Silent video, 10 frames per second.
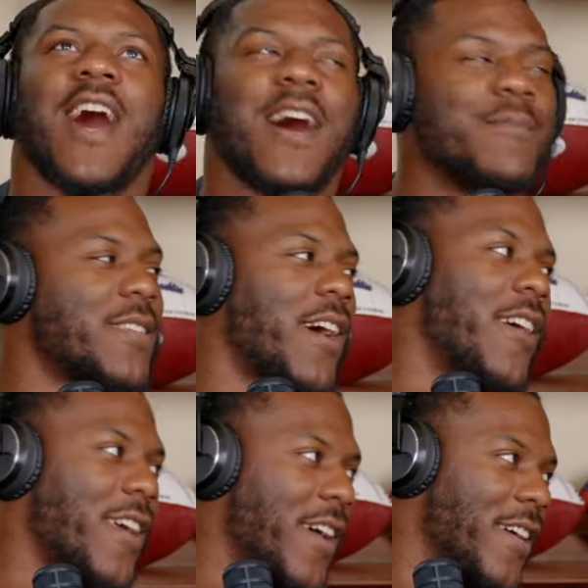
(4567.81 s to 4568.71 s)
I'm saying?
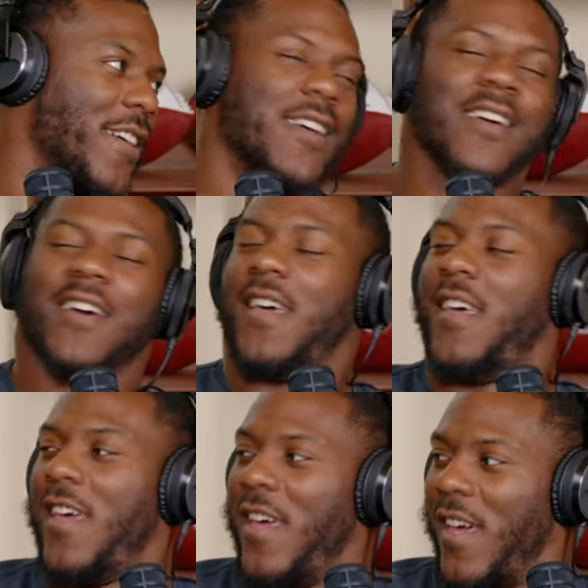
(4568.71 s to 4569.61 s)
But look, this is what
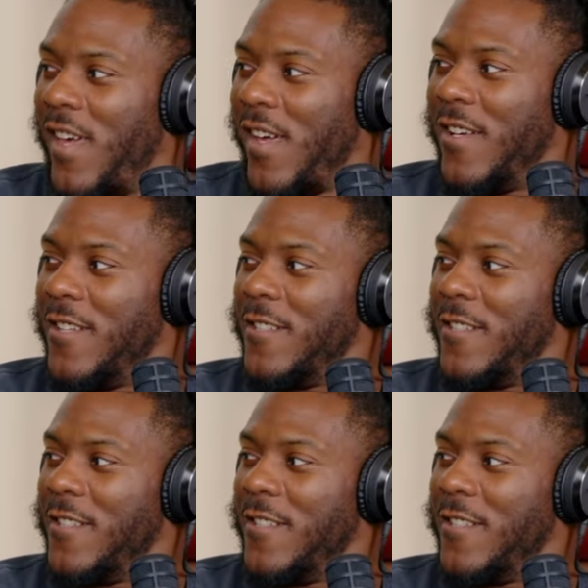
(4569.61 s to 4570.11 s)
I'm